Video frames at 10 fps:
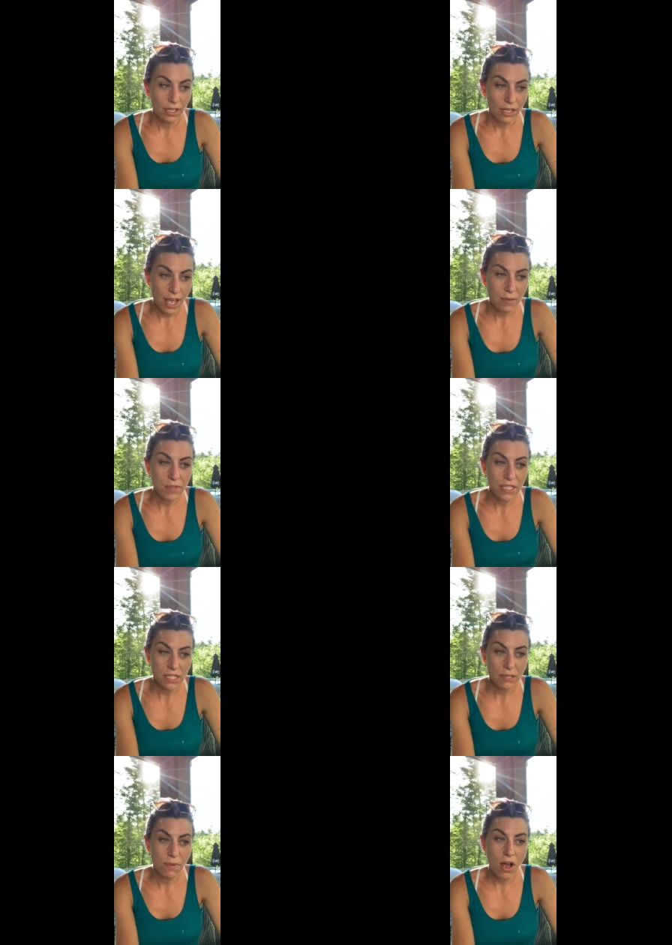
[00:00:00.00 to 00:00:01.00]
capes and
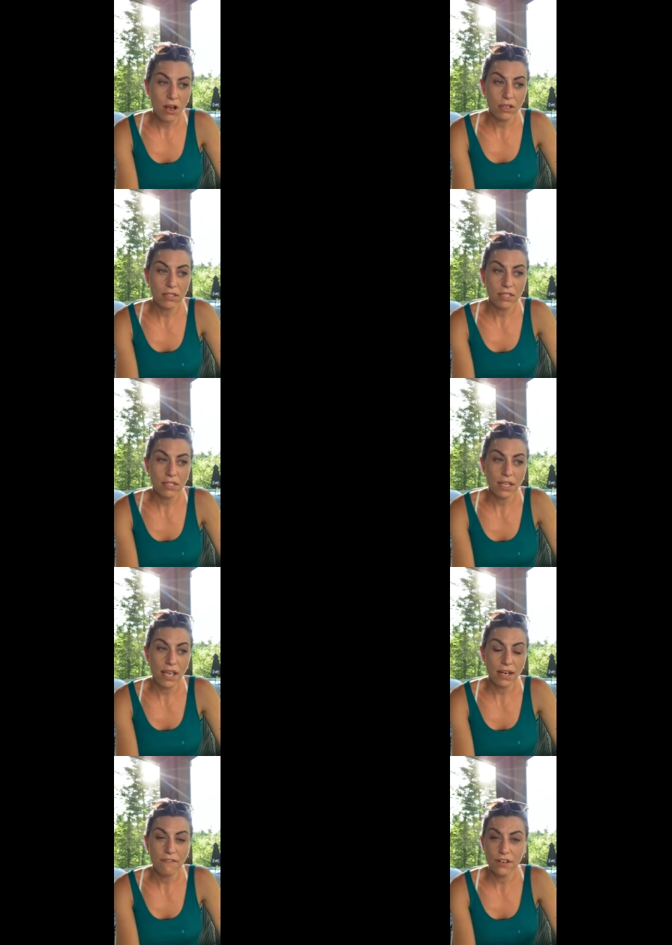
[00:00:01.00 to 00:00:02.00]
smocks
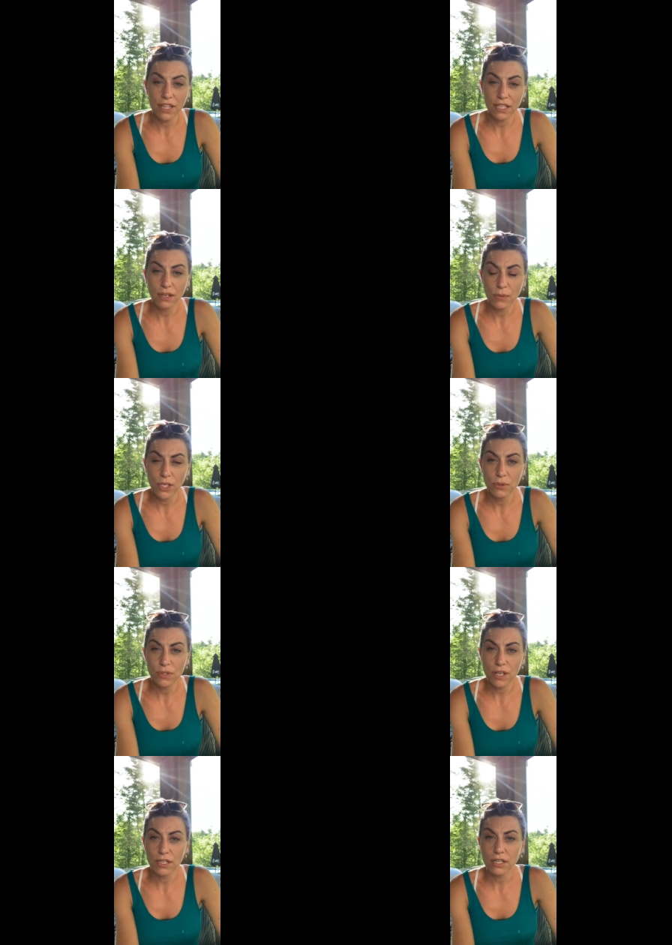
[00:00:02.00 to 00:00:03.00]
and everything that we
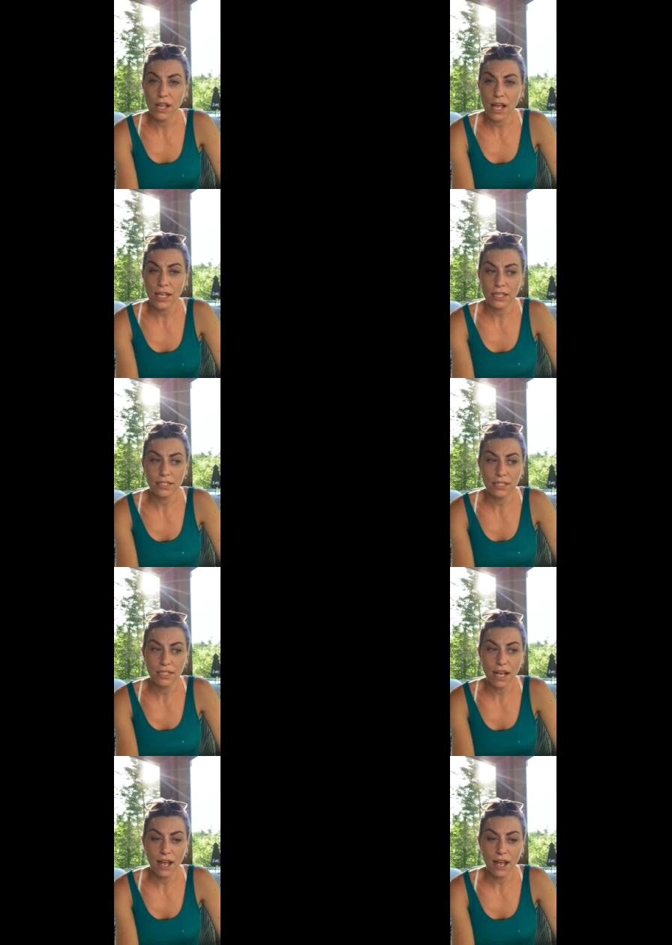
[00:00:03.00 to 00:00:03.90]
use on the client